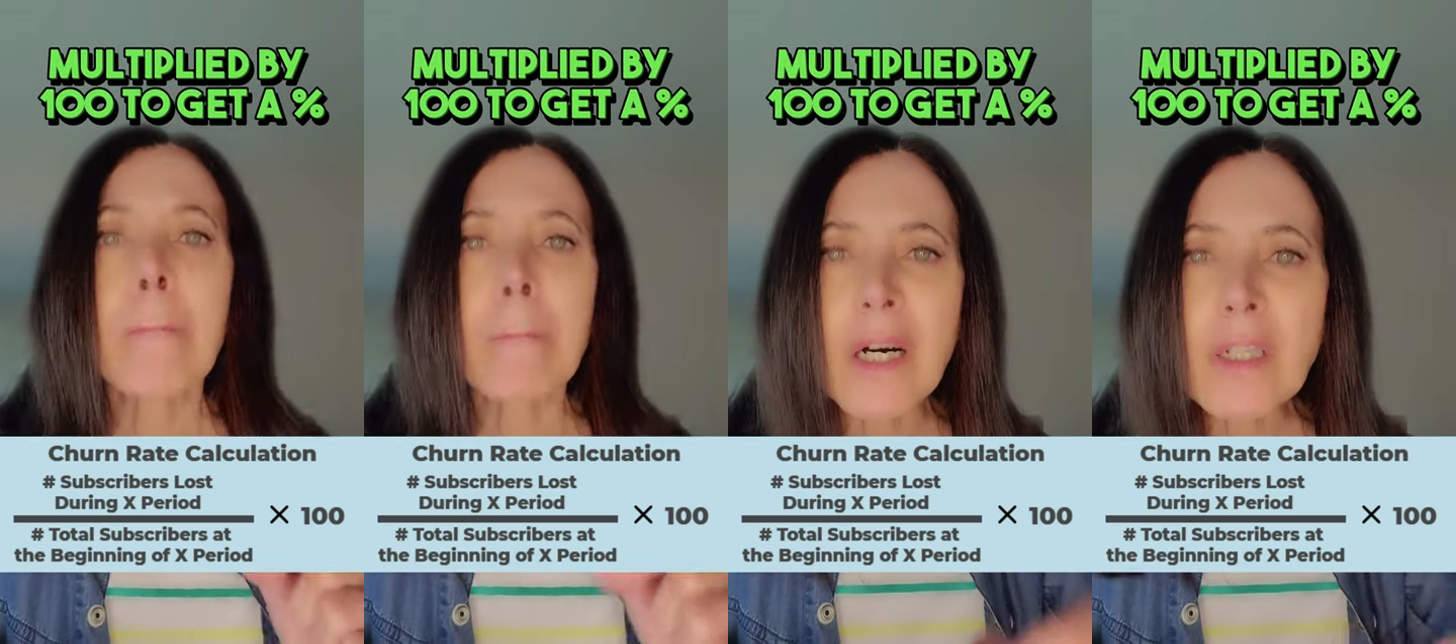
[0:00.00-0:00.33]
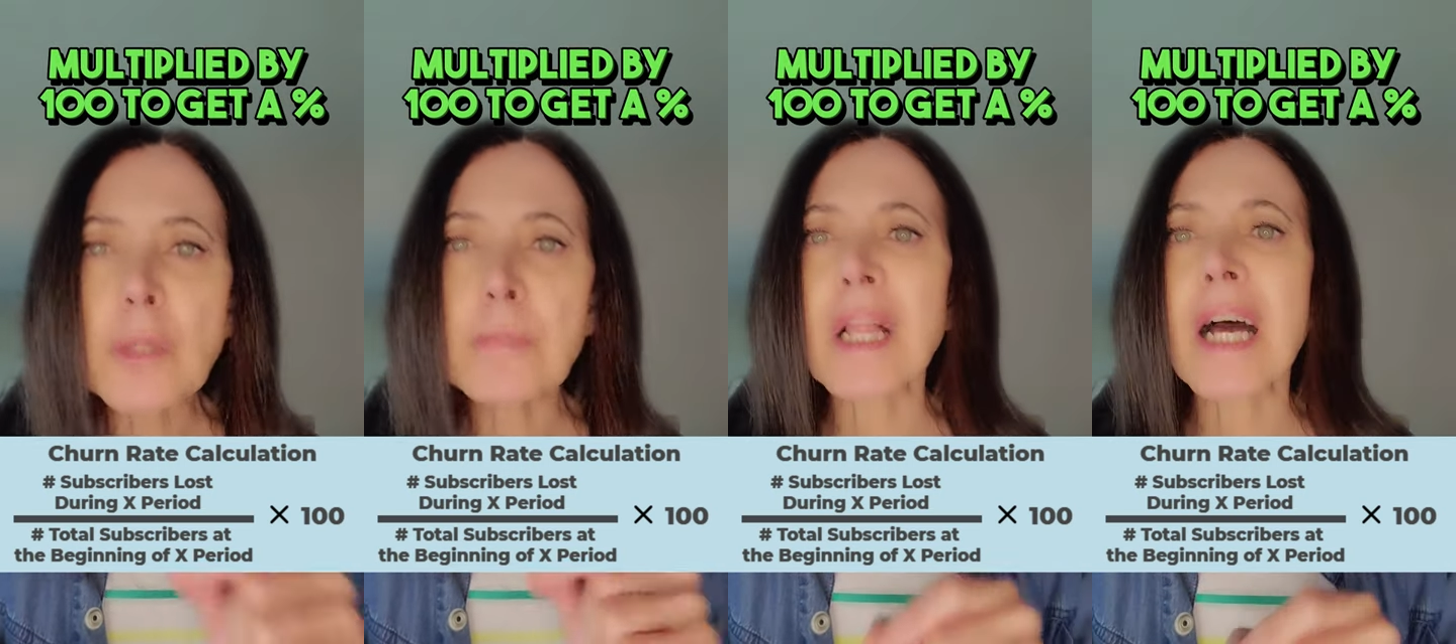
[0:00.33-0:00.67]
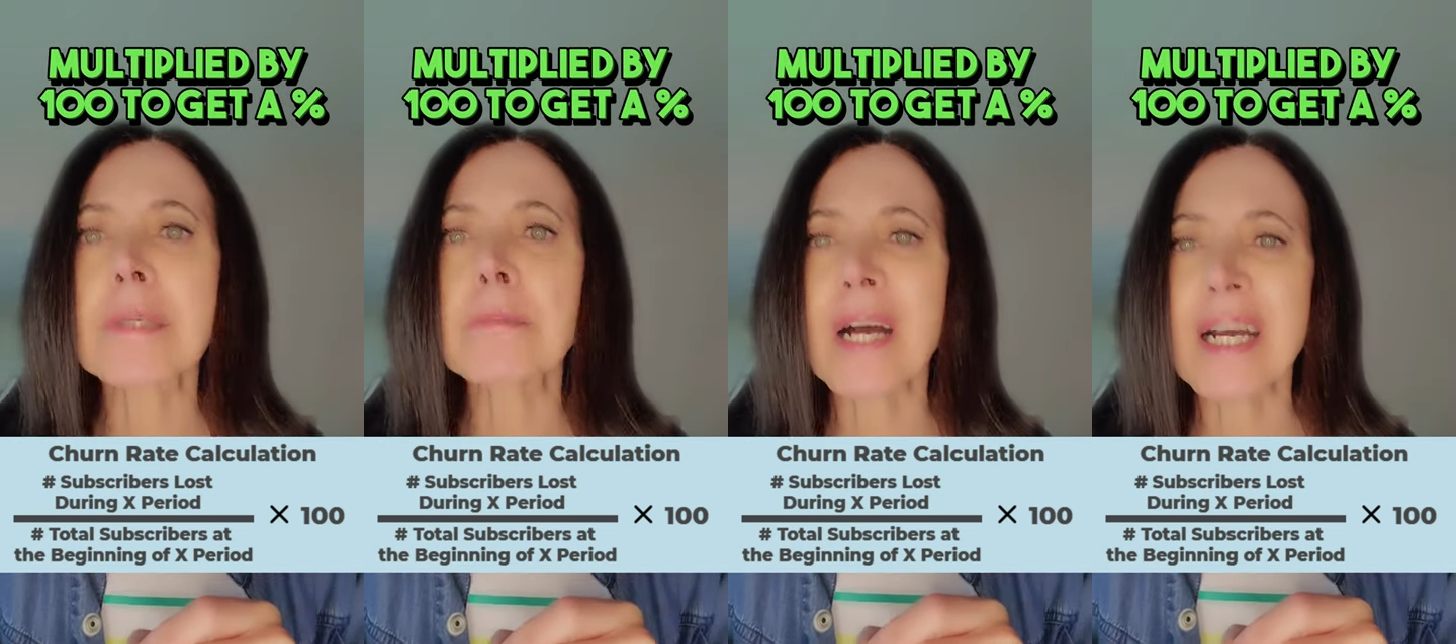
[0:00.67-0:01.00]

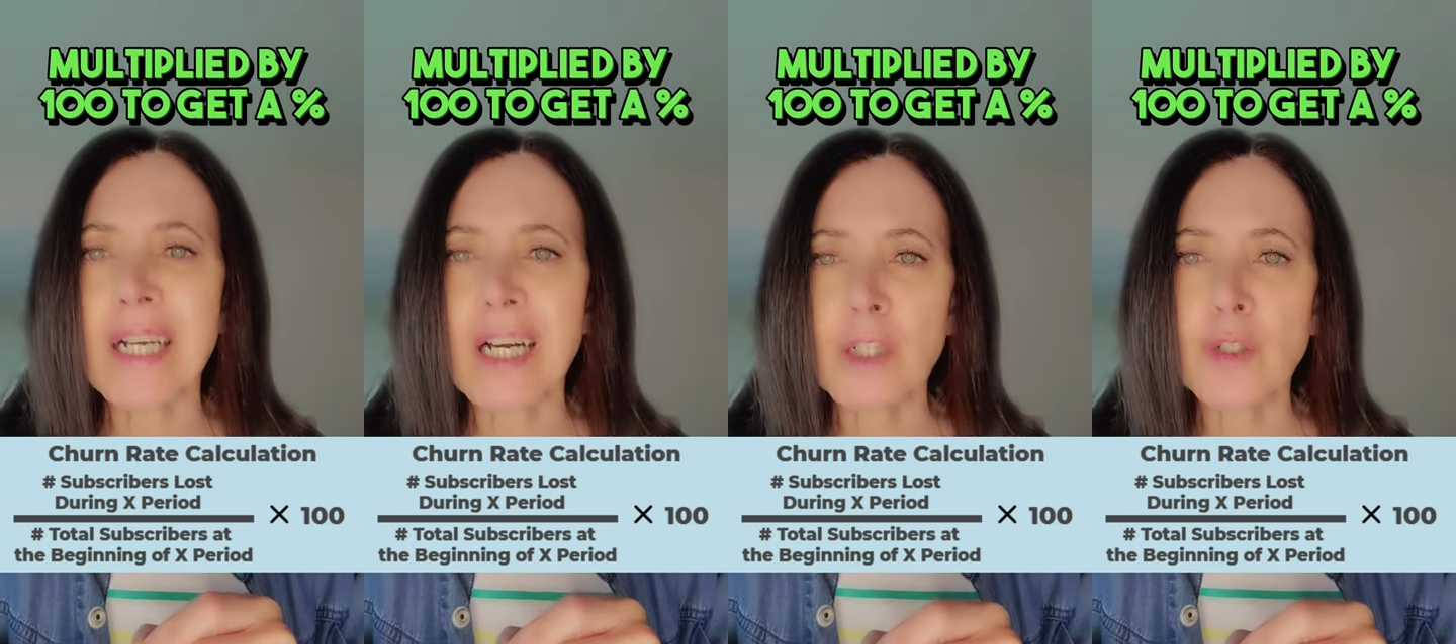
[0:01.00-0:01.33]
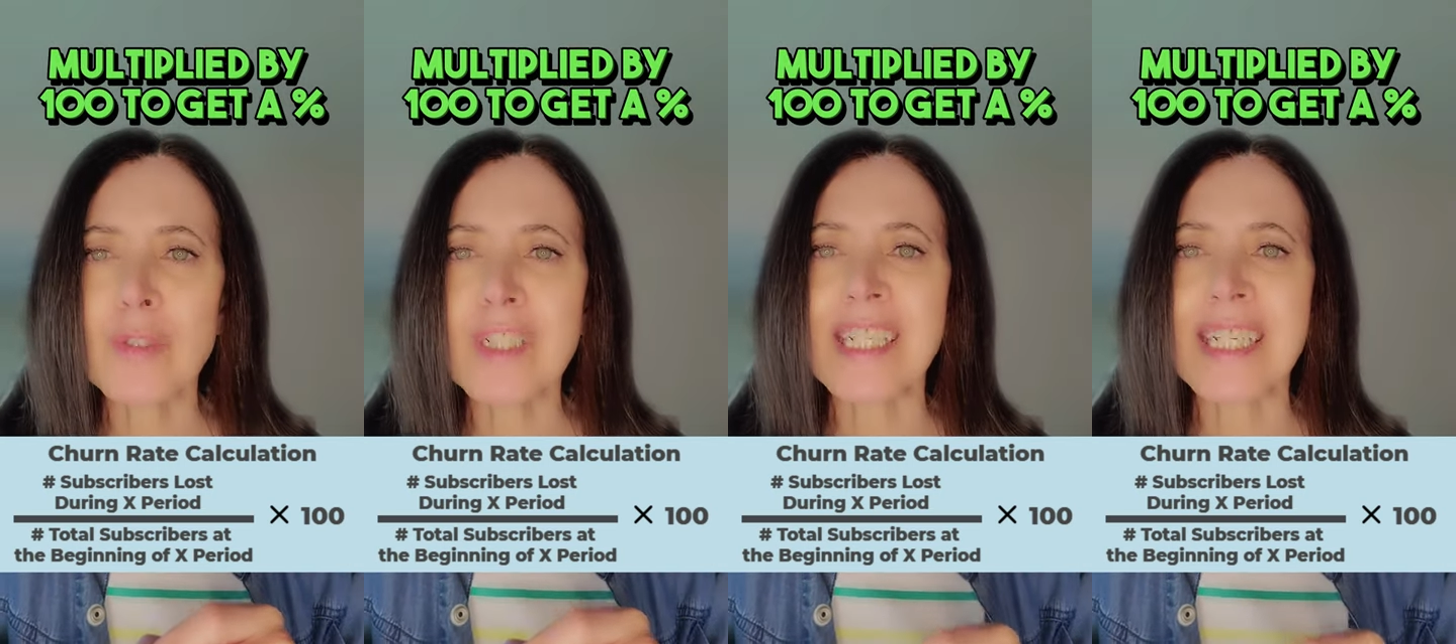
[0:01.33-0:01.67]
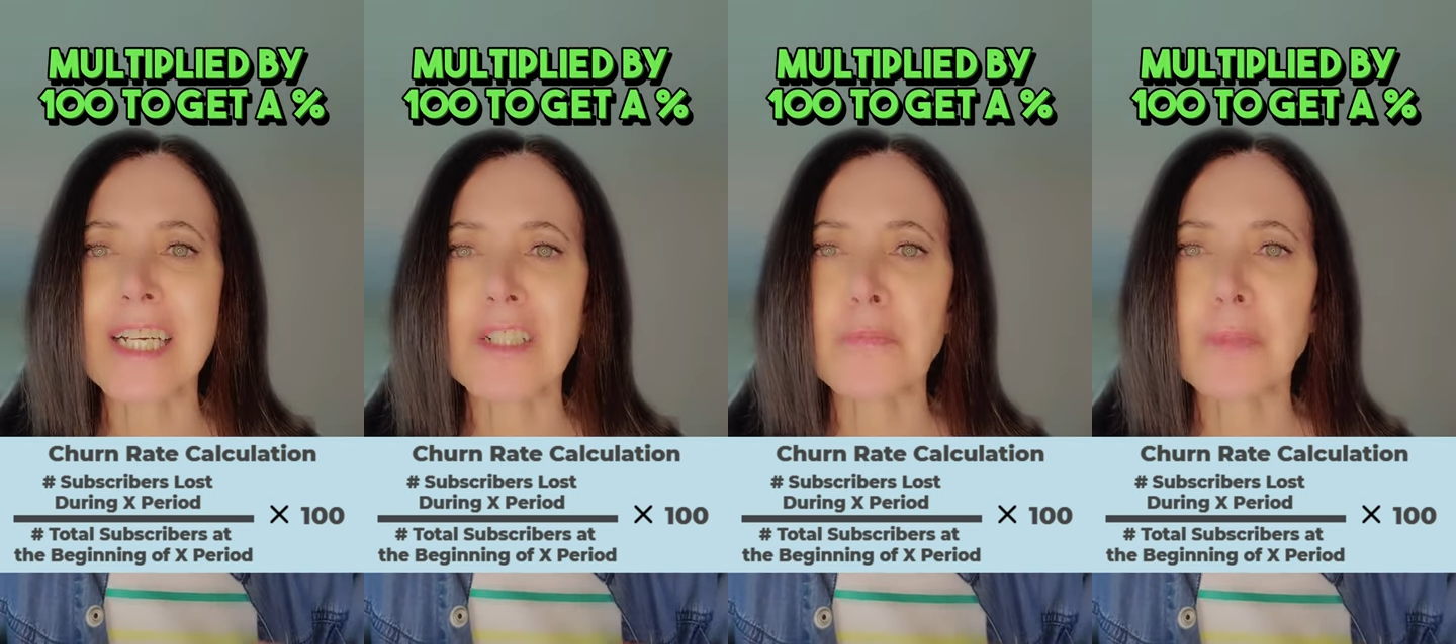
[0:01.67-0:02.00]
multiplied by one hundred to
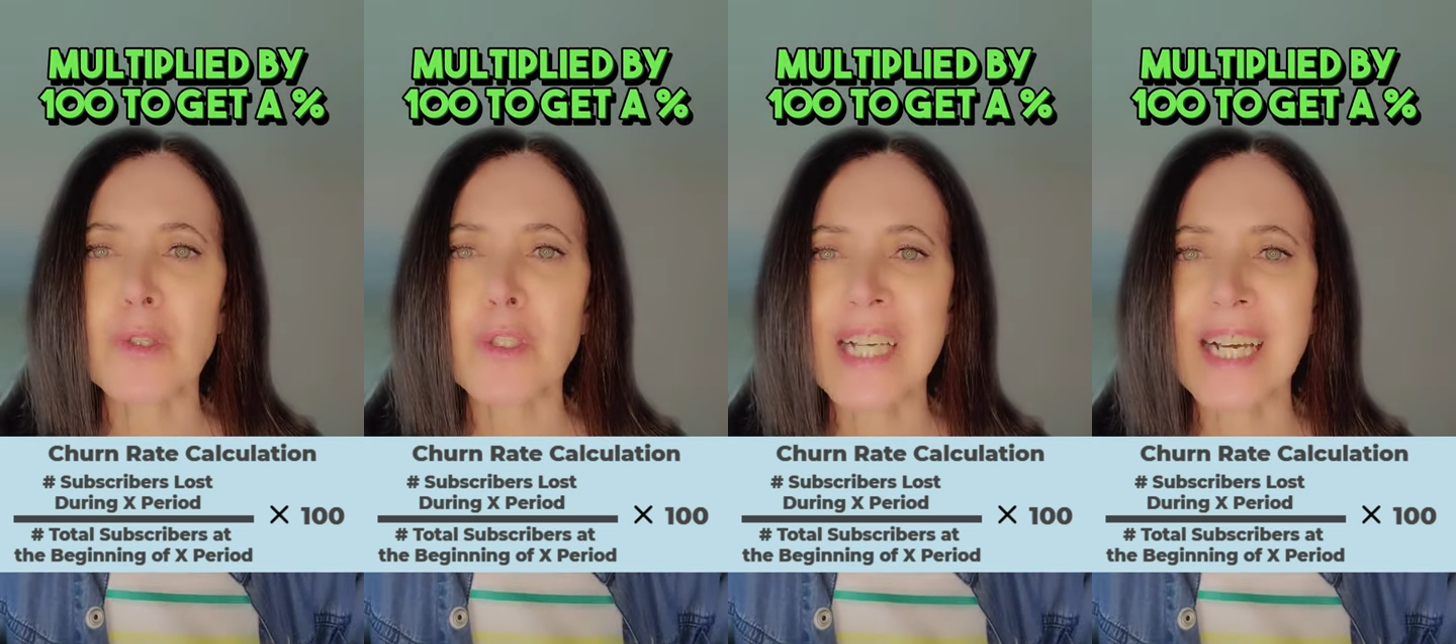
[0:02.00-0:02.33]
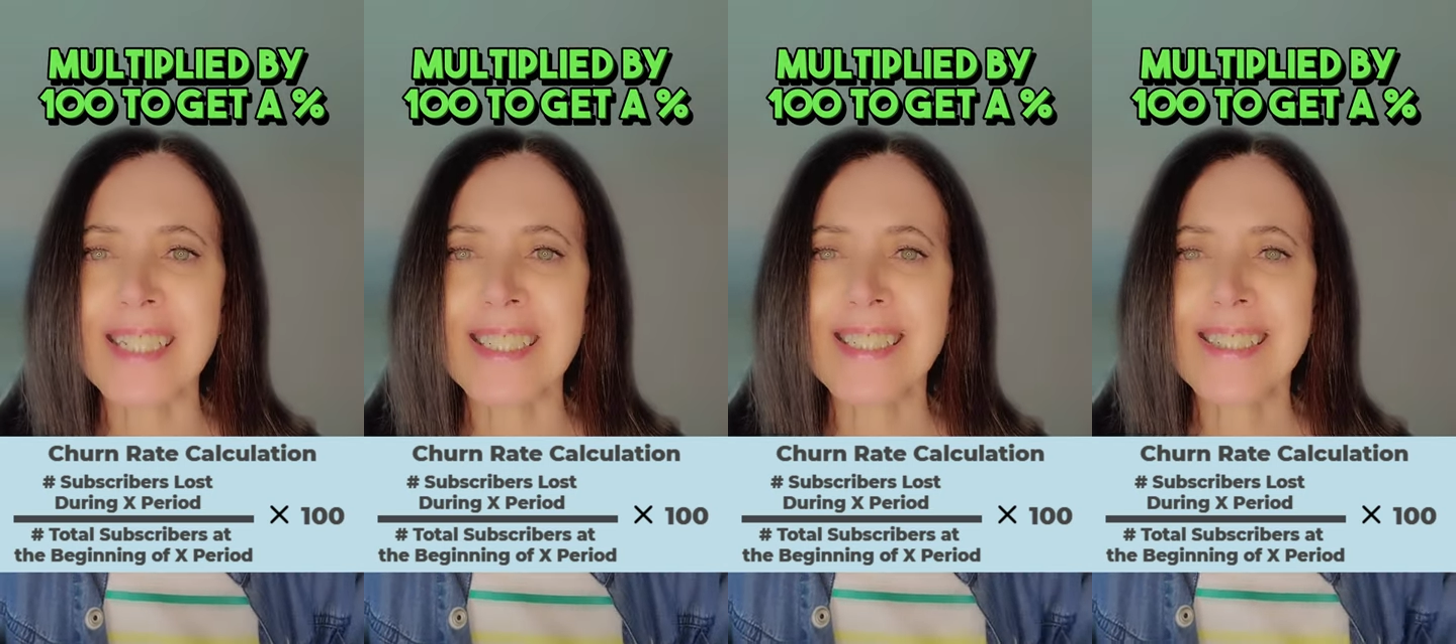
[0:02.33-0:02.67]
get a percent.